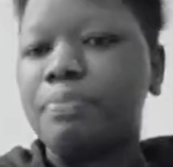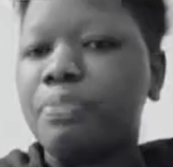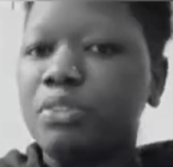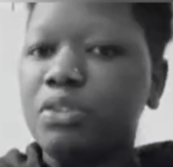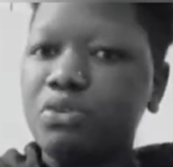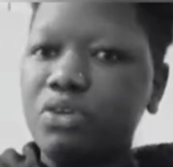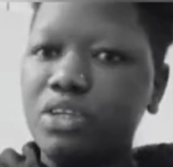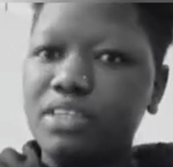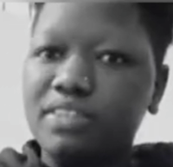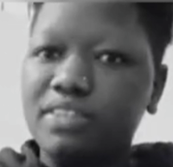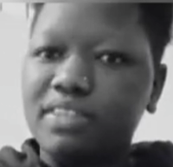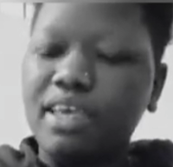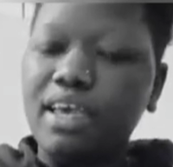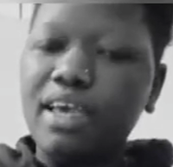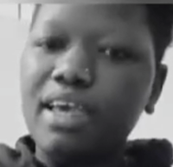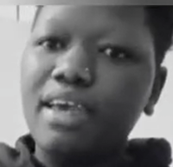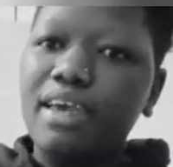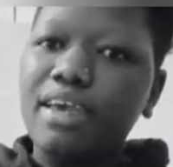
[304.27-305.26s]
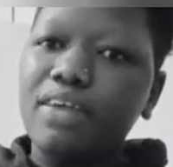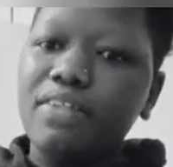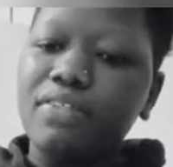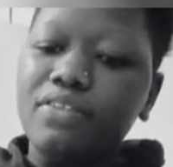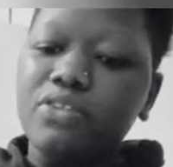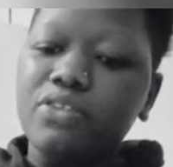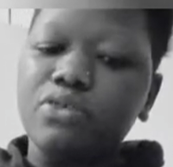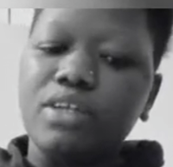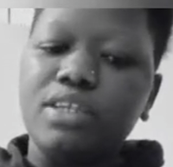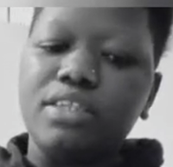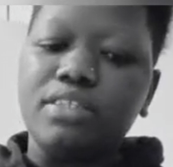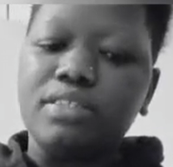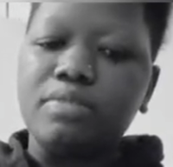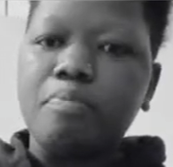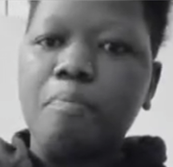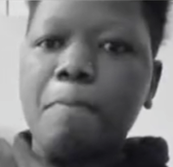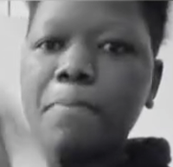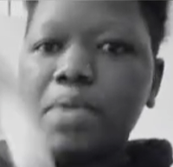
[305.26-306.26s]
This one is A, this one is
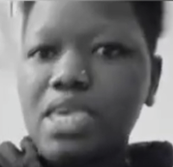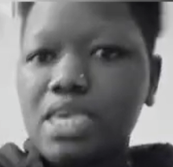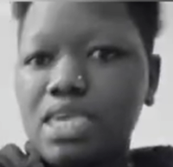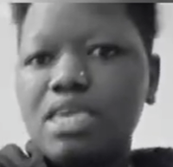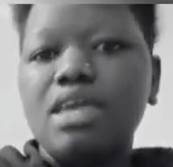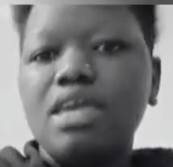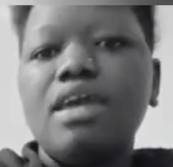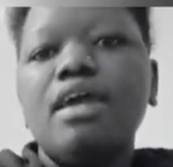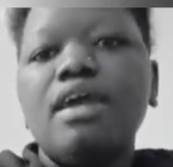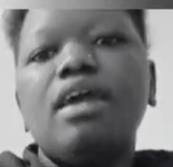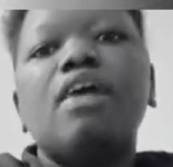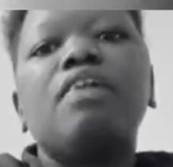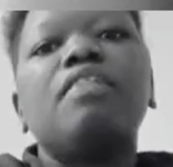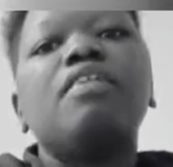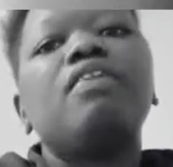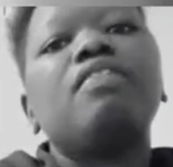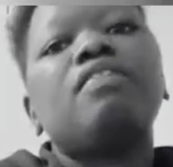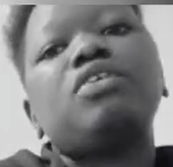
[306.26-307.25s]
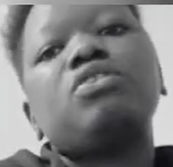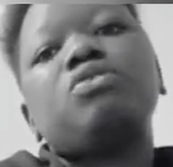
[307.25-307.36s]
B, and then this